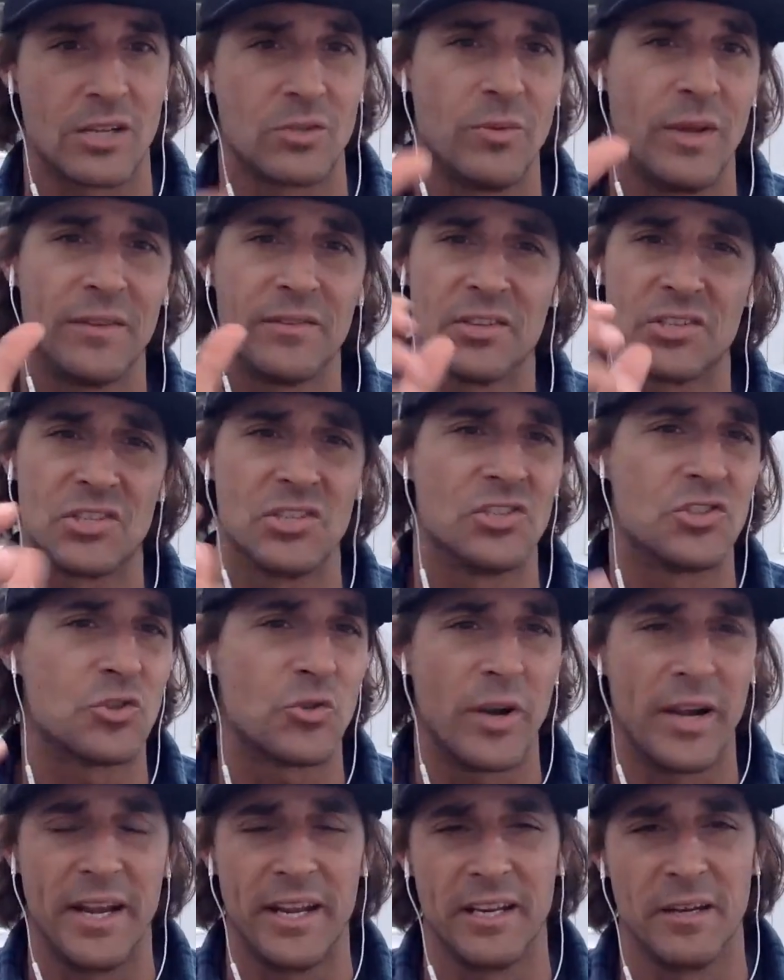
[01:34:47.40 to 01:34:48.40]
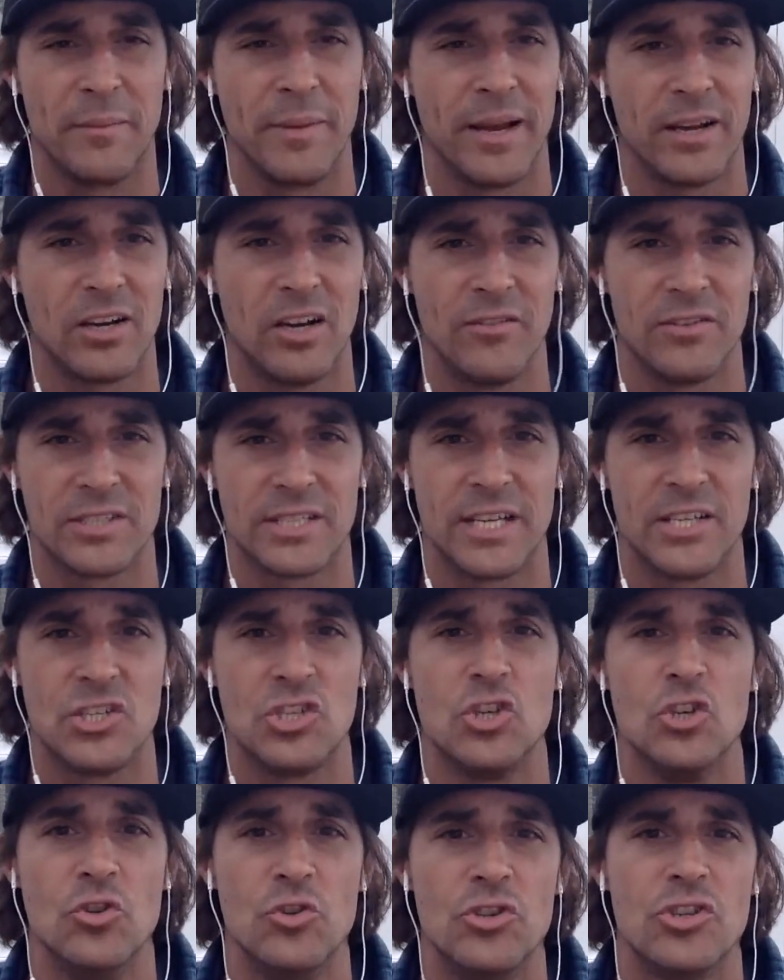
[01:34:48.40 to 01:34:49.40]
We have this, this training in the back office, guys.
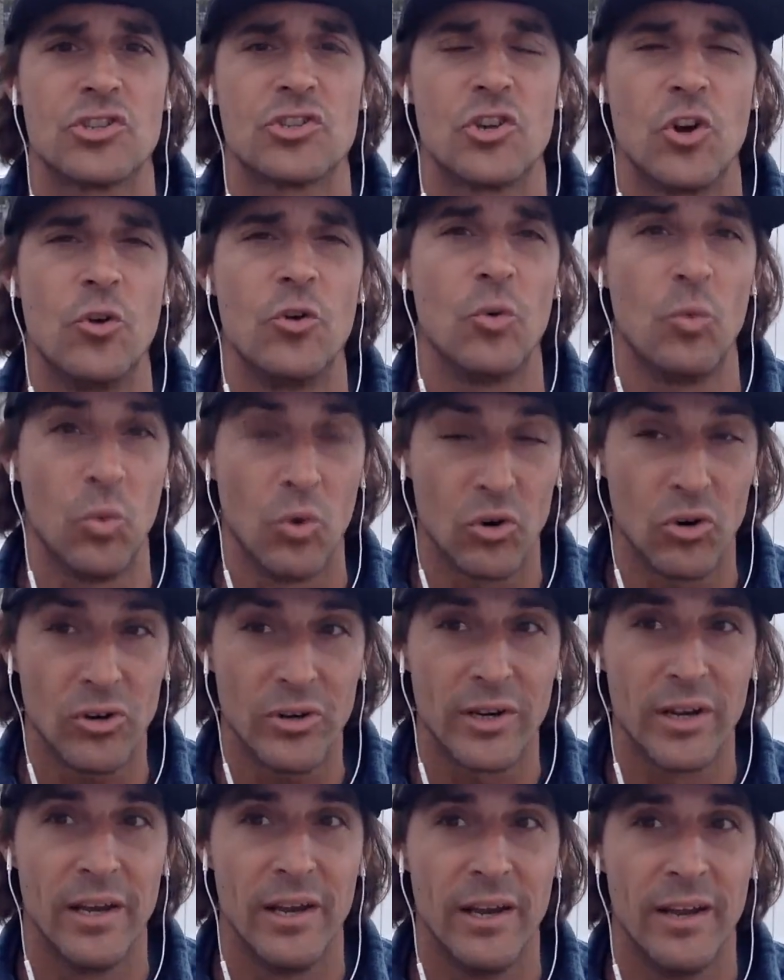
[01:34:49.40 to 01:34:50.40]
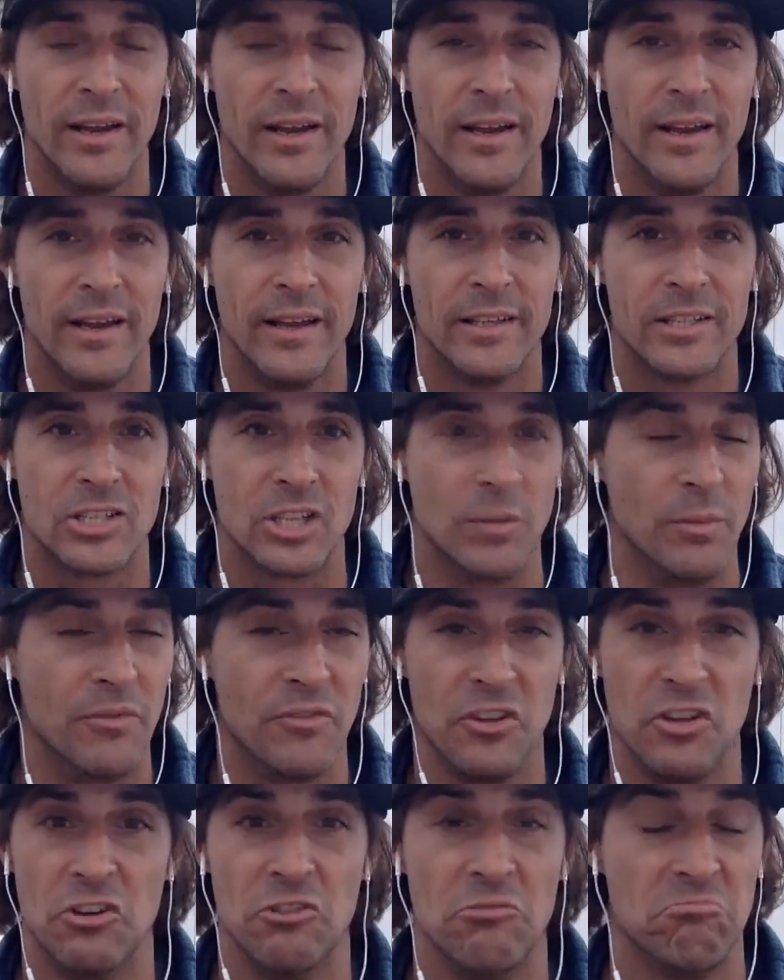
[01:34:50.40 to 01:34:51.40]
You just go to work some of
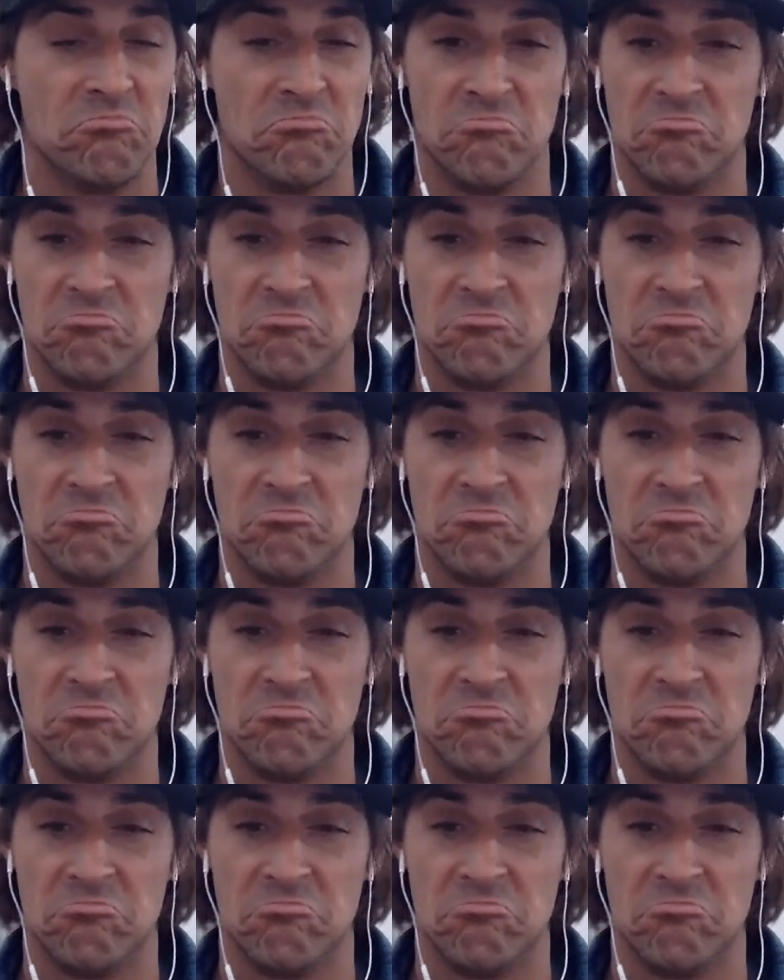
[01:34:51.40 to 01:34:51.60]
you,